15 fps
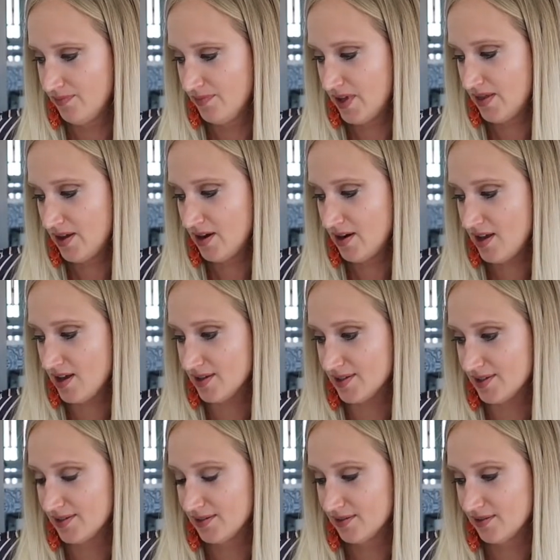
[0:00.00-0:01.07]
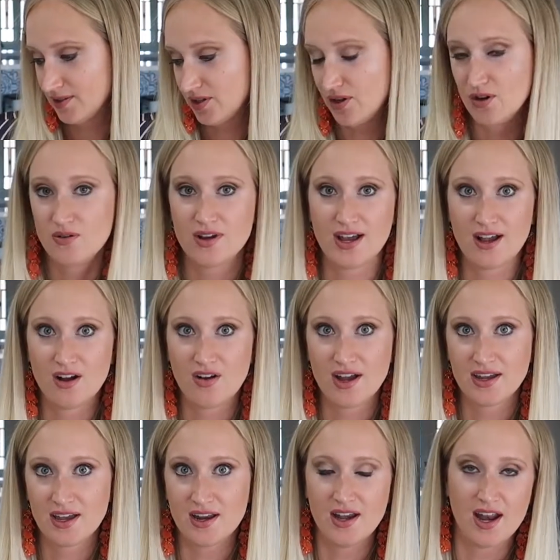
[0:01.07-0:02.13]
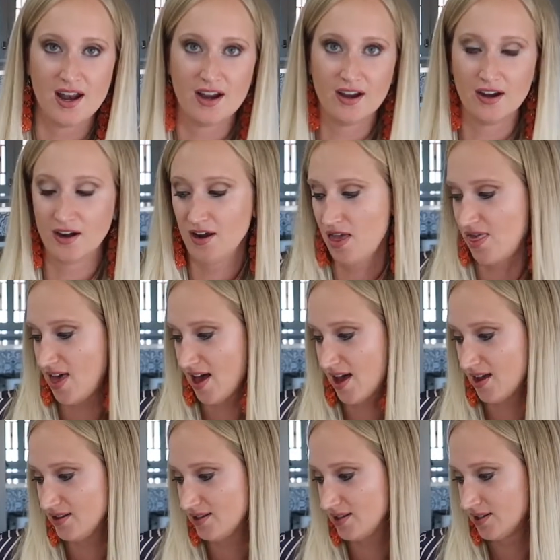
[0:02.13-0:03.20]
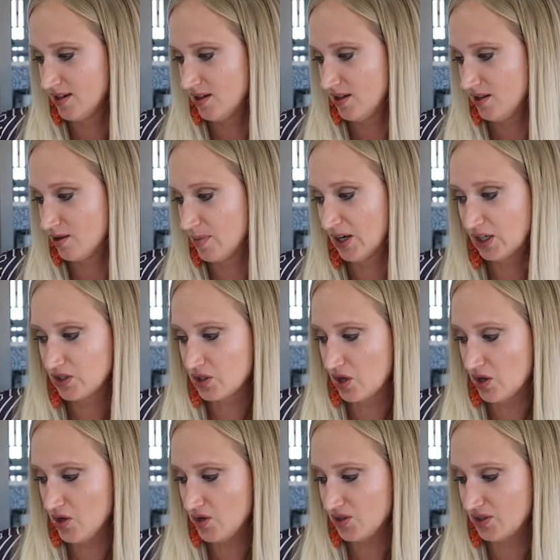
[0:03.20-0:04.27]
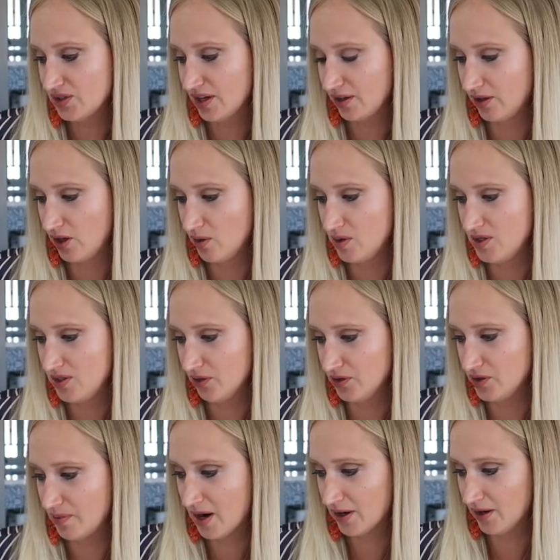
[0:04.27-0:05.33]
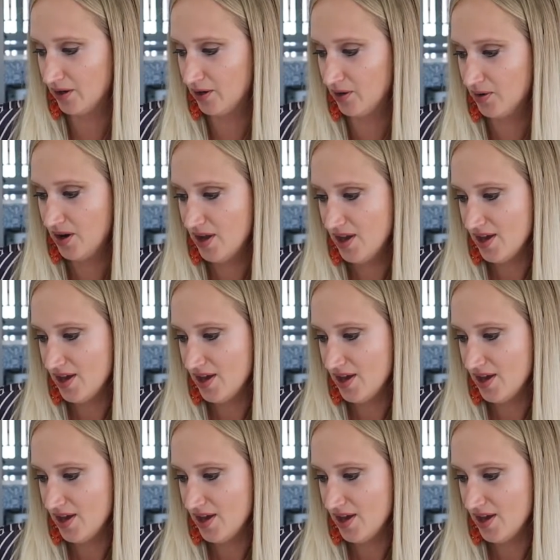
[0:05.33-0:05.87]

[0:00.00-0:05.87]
And there it is. So now I get an error that the market's closed. It's not going to go until tomorrow.